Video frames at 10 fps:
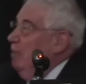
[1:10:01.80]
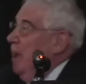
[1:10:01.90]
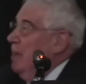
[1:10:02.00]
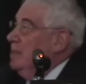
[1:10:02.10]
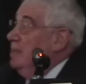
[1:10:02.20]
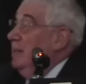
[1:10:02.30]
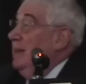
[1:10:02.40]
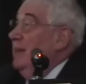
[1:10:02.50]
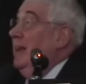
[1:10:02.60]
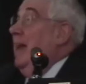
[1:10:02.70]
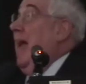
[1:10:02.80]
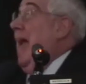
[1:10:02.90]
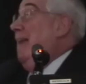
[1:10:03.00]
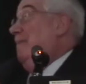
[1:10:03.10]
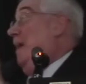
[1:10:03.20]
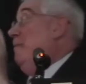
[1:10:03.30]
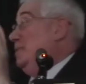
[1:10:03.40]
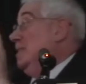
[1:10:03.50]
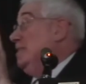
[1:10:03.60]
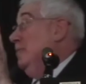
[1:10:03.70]
best, at 5 or
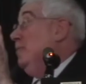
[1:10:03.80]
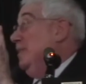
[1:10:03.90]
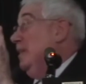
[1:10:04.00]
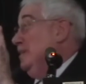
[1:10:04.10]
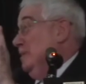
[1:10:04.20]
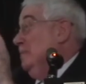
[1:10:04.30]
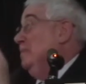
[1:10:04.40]
6 different things.